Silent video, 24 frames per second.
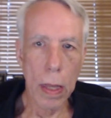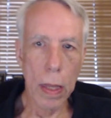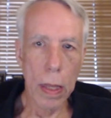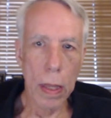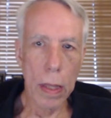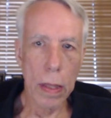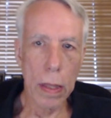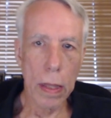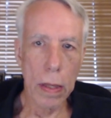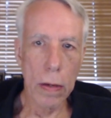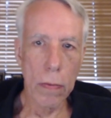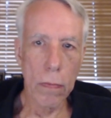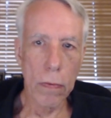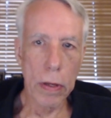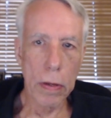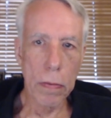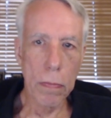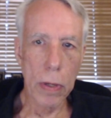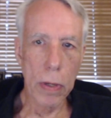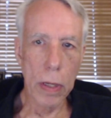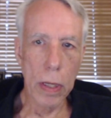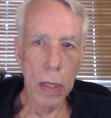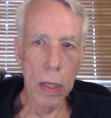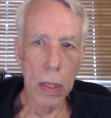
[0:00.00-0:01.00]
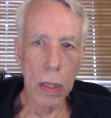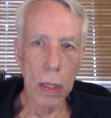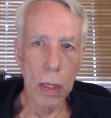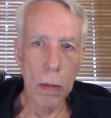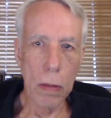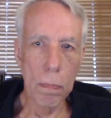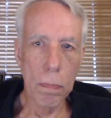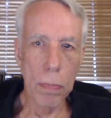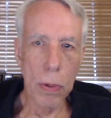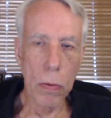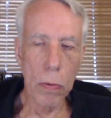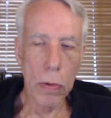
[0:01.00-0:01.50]
Then we will
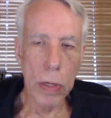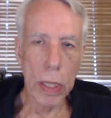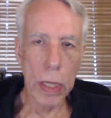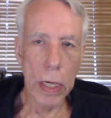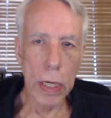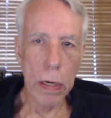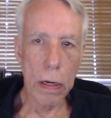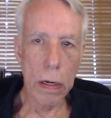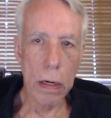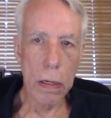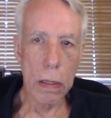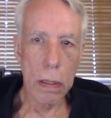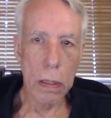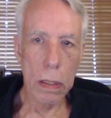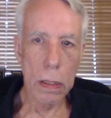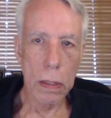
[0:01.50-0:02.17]
poke here.